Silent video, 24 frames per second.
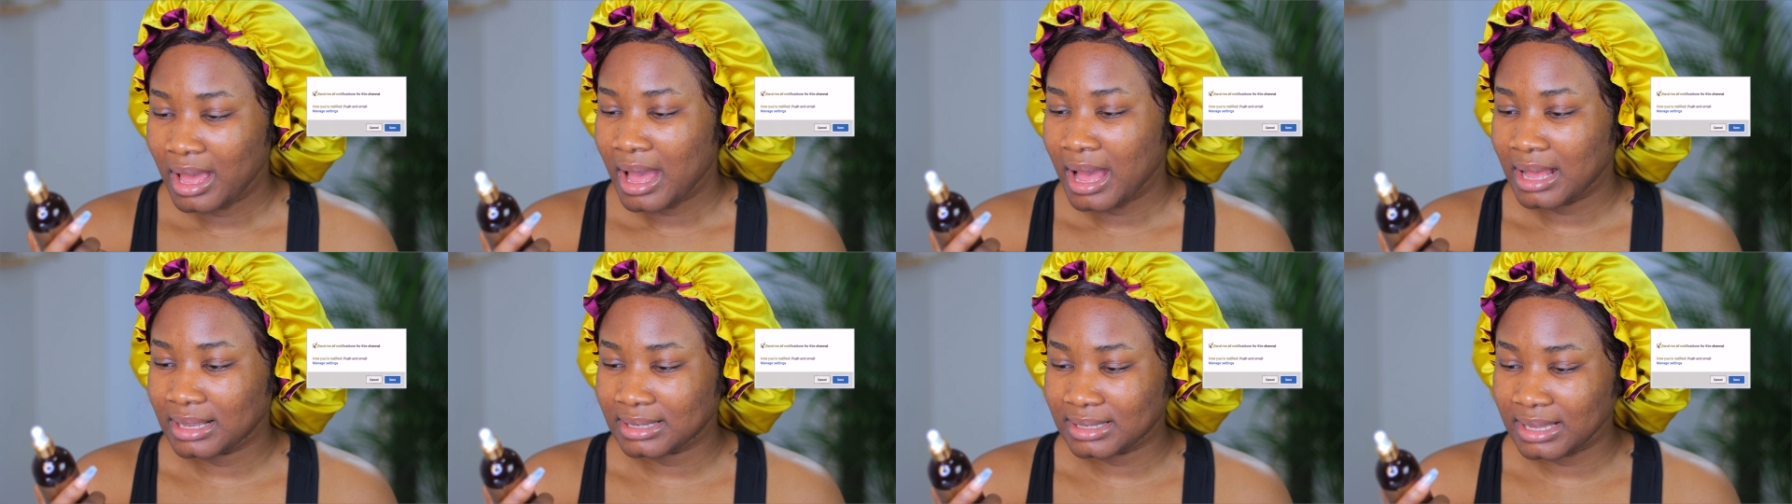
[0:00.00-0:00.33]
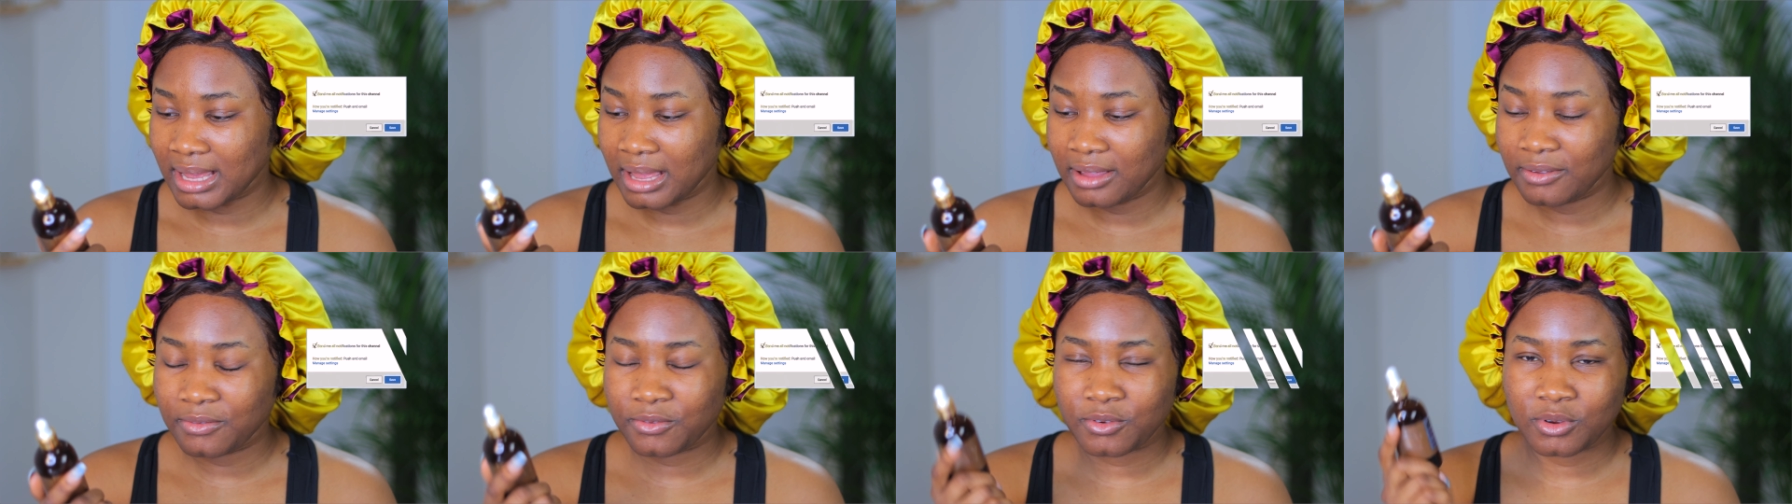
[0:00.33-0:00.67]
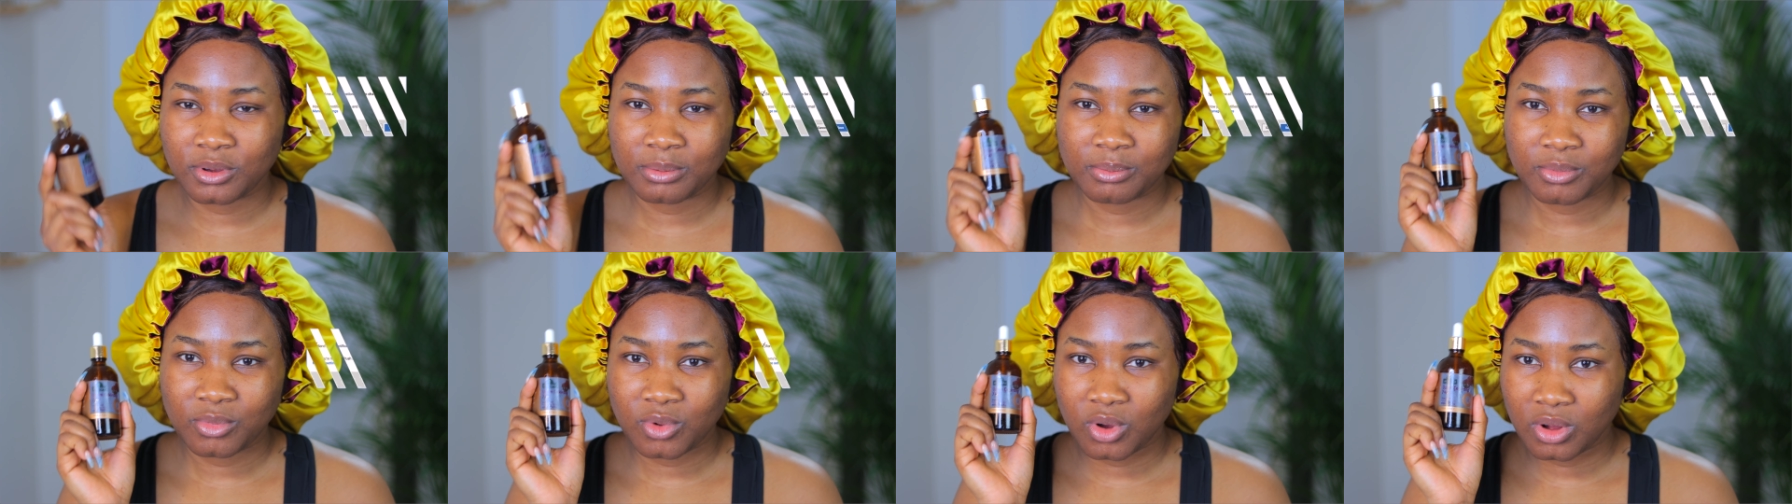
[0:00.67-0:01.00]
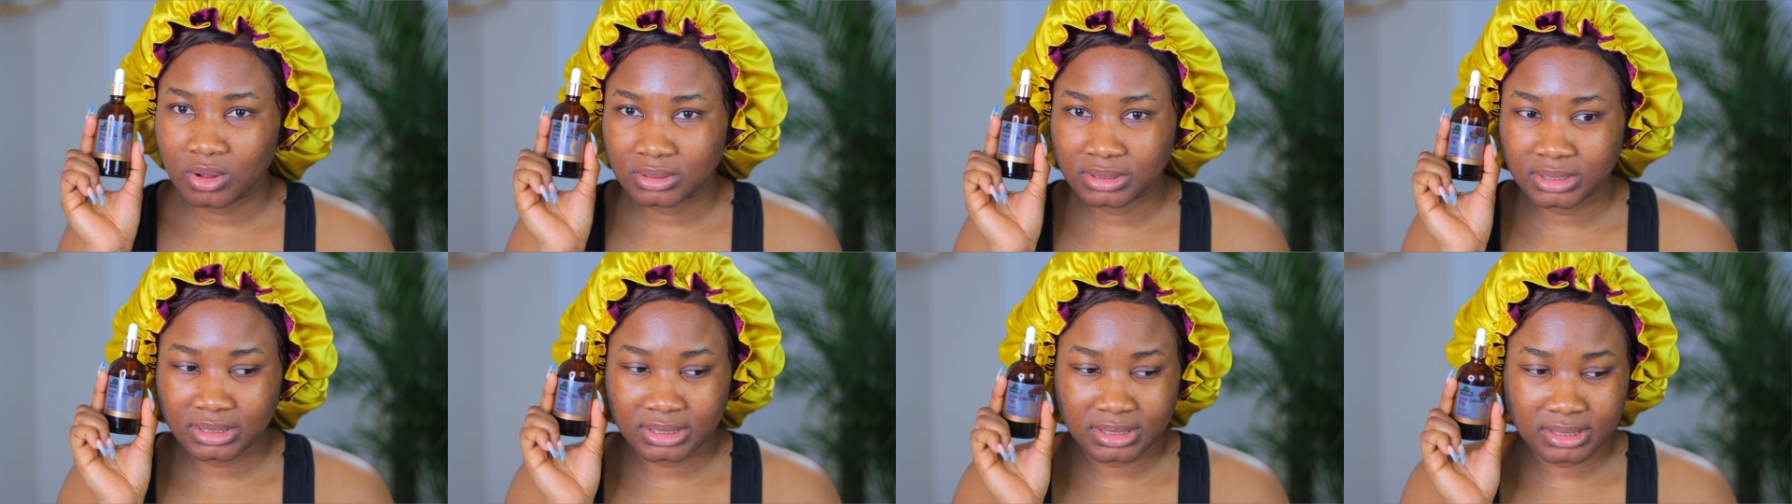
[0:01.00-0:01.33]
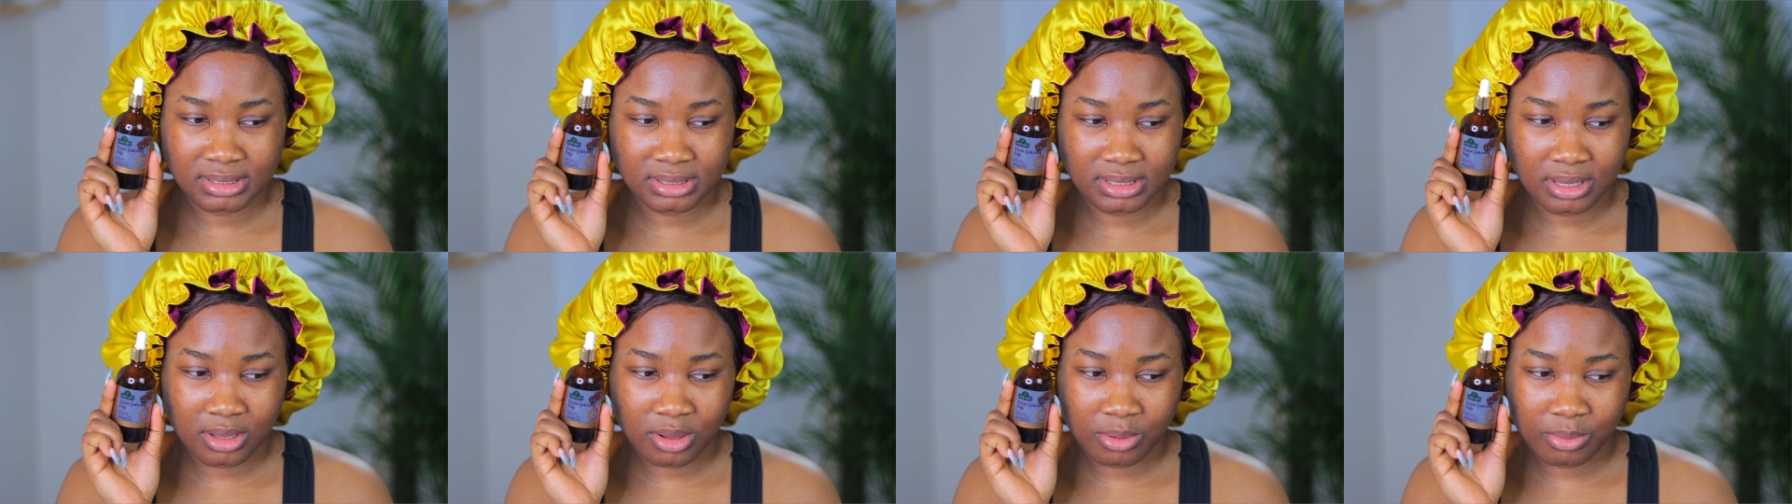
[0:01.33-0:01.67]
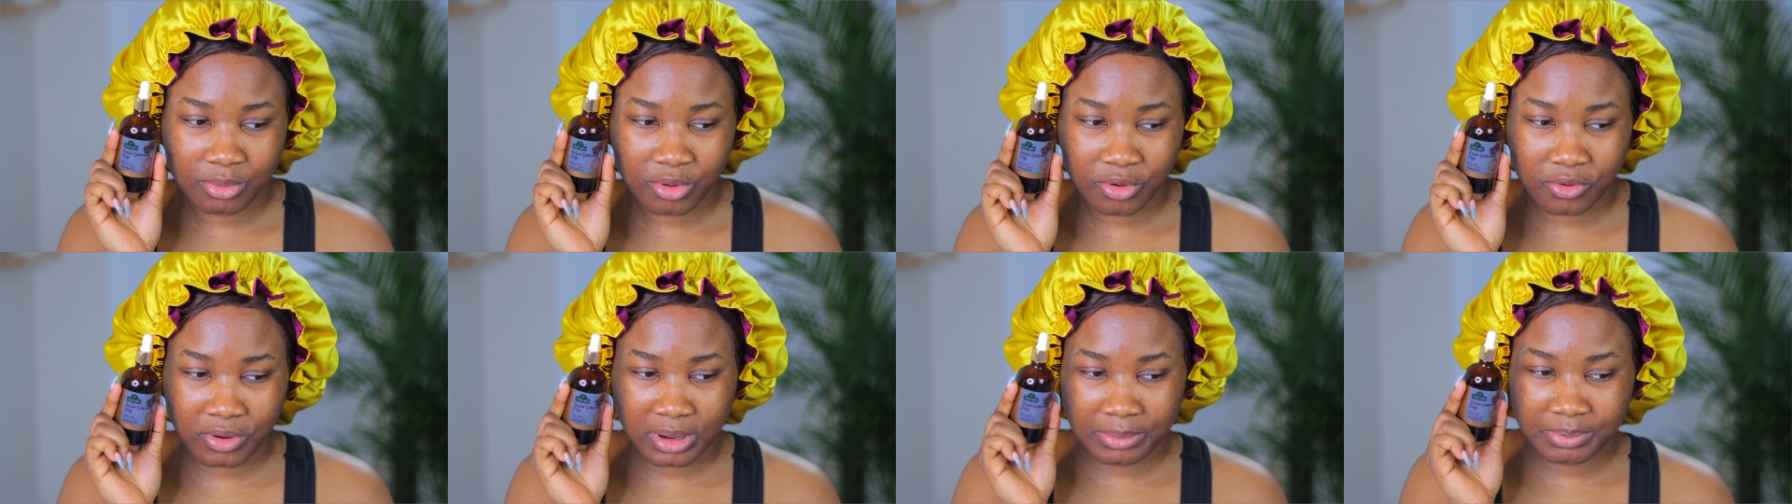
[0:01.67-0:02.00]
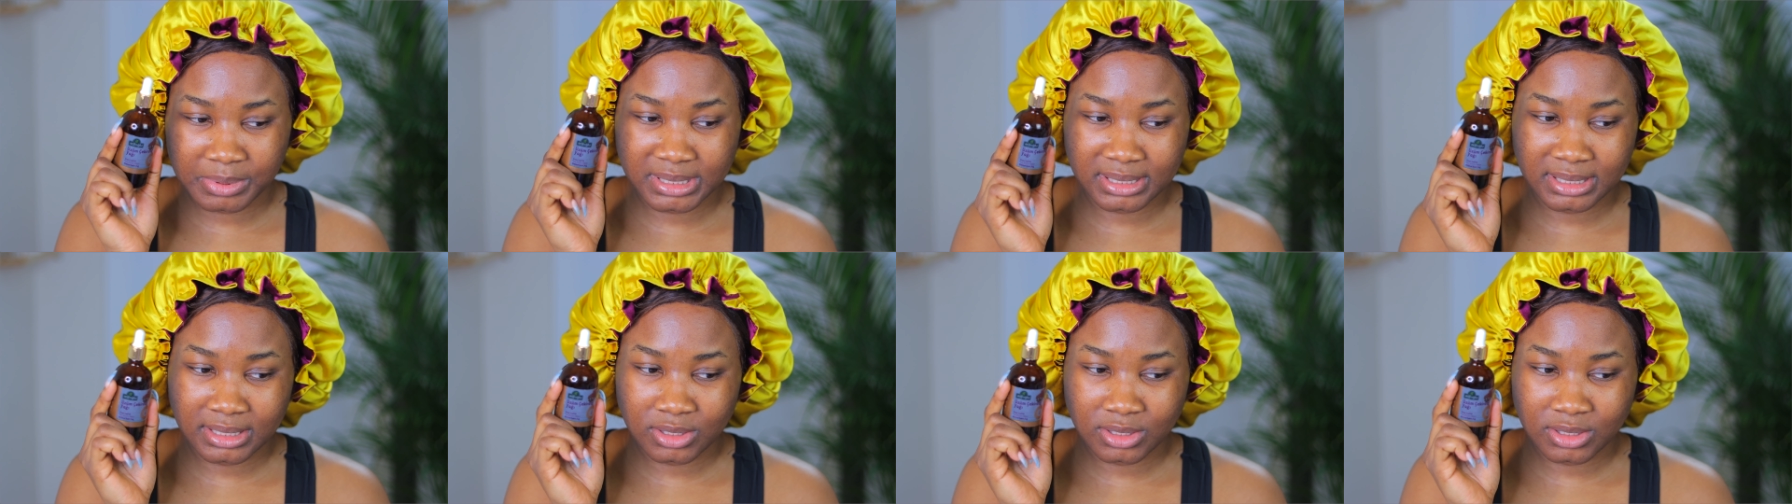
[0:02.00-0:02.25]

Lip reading: aside from all this grapes.